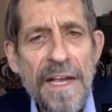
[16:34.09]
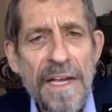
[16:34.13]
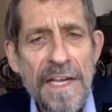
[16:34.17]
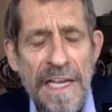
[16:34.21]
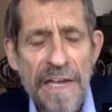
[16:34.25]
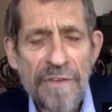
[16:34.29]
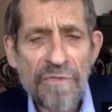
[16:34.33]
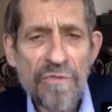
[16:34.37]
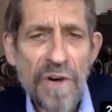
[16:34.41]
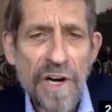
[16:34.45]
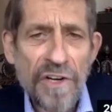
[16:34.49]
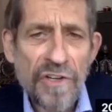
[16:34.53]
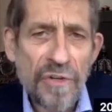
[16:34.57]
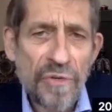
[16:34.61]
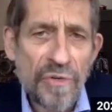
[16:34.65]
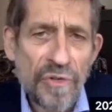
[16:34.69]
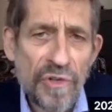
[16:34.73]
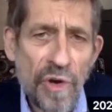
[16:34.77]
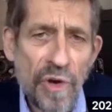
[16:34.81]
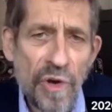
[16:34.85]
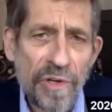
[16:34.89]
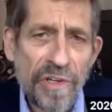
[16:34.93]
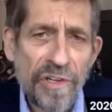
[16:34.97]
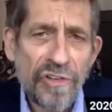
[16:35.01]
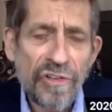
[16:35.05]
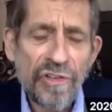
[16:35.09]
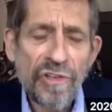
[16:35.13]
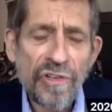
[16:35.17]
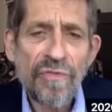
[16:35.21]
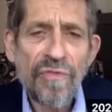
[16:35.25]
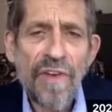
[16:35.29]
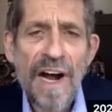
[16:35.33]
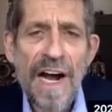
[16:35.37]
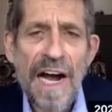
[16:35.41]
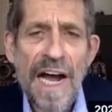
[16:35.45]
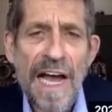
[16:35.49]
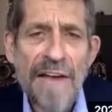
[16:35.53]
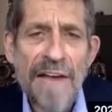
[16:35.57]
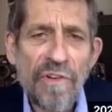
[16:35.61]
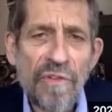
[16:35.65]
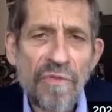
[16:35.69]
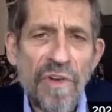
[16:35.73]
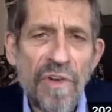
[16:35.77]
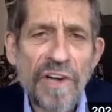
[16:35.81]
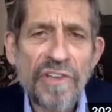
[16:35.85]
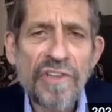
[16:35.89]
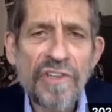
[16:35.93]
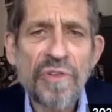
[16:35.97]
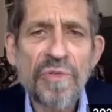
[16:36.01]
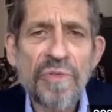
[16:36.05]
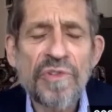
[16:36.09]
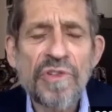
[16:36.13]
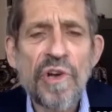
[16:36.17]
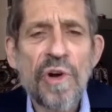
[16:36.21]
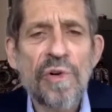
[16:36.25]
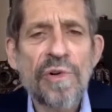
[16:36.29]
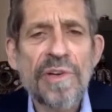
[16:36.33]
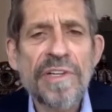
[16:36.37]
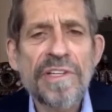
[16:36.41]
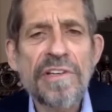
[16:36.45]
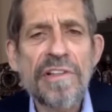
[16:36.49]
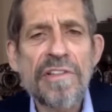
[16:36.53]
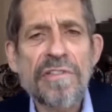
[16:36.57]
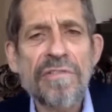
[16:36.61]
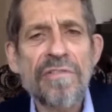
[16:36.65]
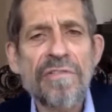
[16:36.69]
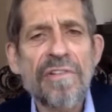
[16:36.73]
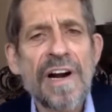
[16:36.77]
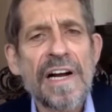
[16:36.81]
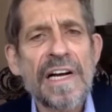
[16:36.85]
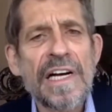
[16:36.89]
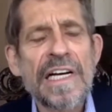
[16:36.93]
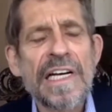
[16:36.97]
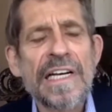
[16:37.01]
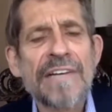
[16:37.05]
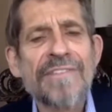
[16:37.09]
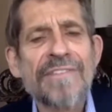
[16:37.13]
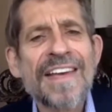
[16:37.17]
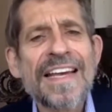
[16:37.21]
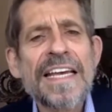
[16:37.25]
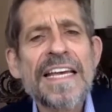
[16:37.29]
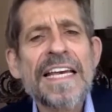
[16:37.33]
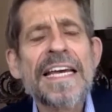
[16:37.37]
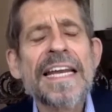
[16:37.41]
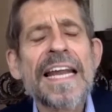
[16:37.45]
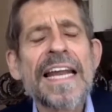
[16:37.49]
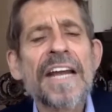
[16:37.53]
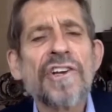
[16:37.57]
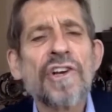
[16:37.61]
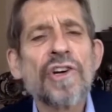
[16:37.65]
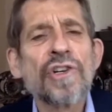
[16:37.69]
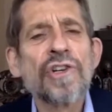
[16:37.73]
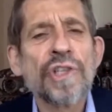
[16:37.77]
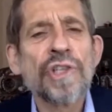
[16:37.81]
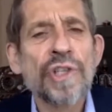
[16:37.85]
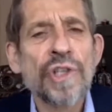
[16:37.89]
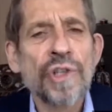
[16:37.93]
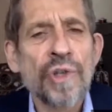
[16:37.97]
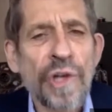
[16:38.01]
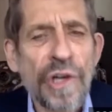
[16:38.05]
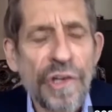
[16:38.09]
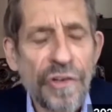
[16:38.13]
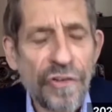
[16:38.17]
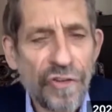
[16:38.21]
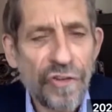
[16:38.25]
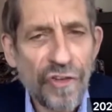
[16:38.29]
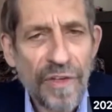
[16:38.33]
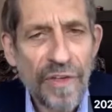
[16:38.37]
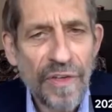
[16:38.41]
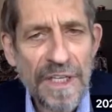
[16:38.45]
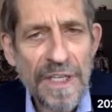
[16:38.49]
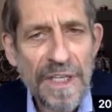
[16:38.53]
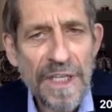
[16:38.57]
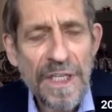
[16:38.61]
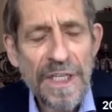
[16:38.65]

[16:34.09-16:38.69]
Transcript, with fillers: If Russia was going to survive, if Russia was going to thrive, it had no choice